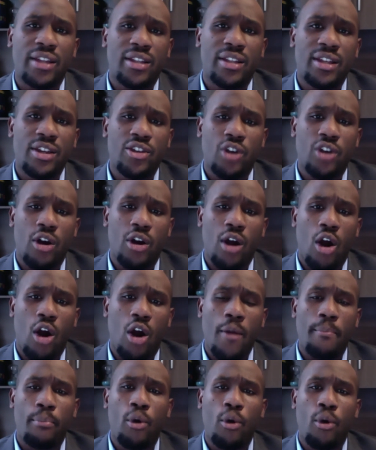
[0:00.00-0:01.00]
these are
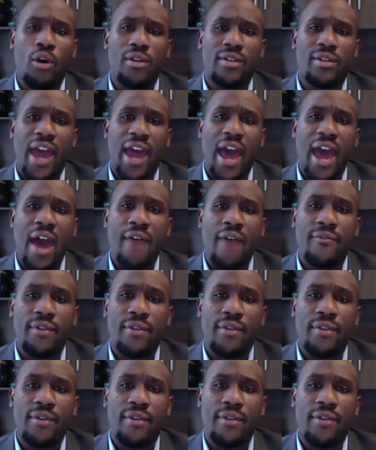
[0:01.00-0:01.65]
important to have,